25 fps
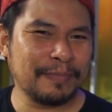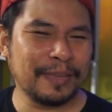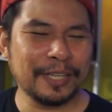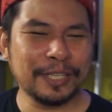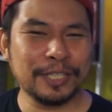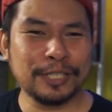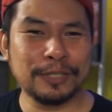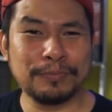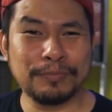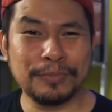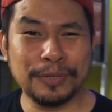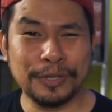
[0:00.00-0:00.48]

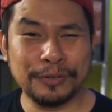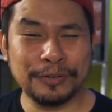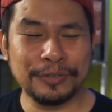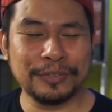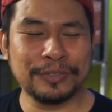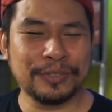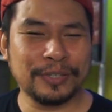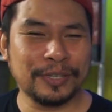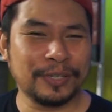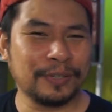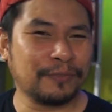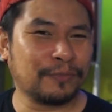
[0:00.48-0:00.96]

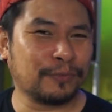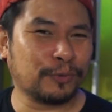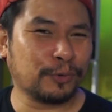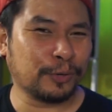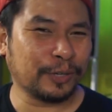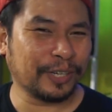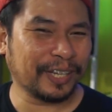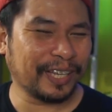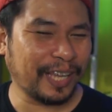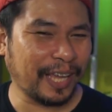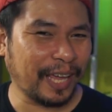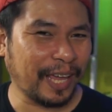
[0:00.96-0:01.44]
experiencing
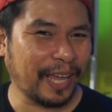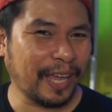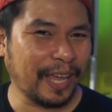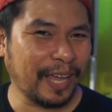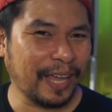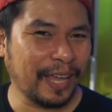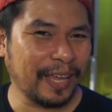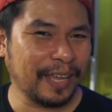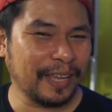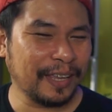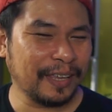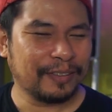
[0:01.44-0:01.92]

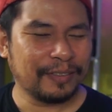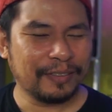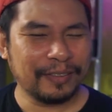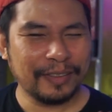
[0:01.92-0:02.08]
4K,